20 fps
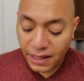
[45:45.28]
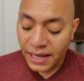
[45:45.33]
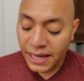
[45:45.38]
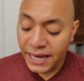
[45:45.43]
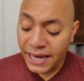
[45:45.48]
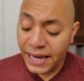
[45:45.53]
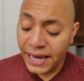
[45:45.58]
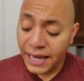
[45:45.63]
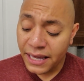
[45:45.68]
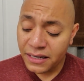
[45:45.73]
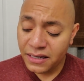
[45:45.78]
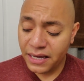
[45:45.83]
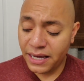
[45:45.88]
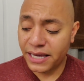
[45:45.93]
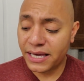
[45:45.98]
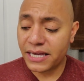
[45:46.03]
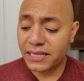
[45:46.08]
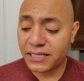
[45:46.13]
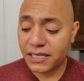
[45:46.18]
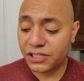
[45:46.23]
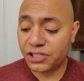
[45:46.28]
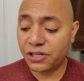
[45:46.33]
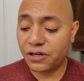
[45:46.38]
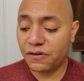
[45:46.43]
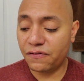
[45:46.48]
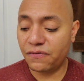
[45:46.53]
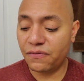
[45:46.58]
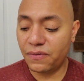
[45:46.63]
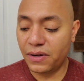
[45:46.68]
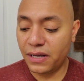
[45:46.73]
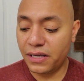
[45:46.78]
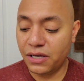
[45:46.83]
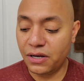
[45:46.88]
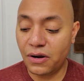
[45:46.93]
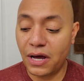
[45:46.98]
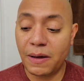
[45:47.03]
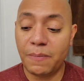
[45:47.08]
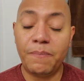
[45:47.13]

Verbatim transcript: And I guess I should have, you know, I